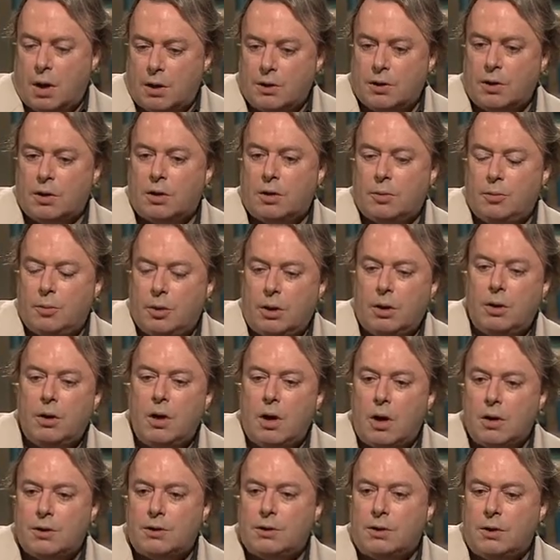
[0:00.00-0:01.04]
London can be a
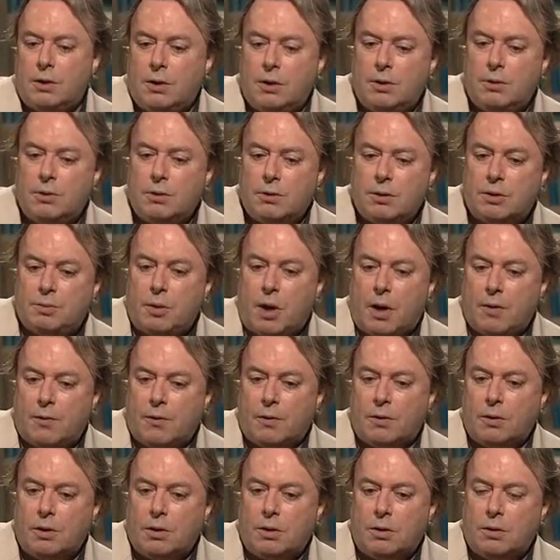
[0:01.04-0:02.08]
nasty,
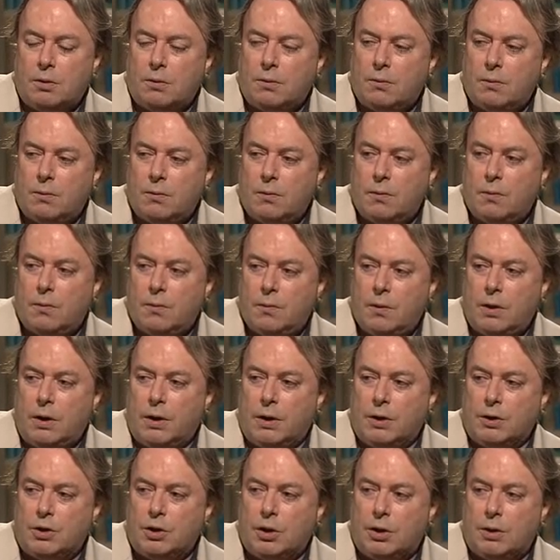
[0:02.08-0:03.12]
spiteful little
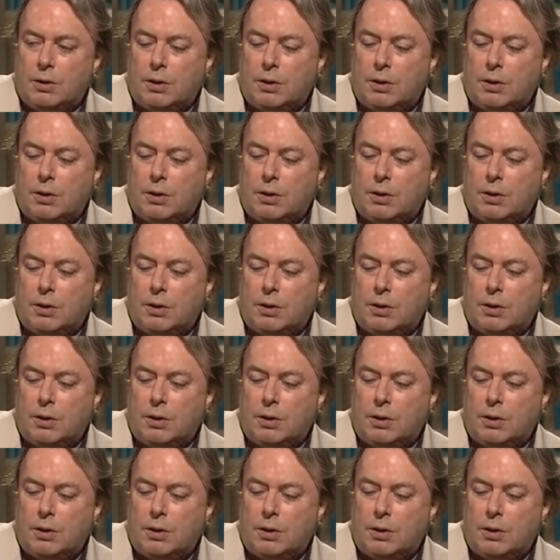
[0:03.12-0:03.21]
village.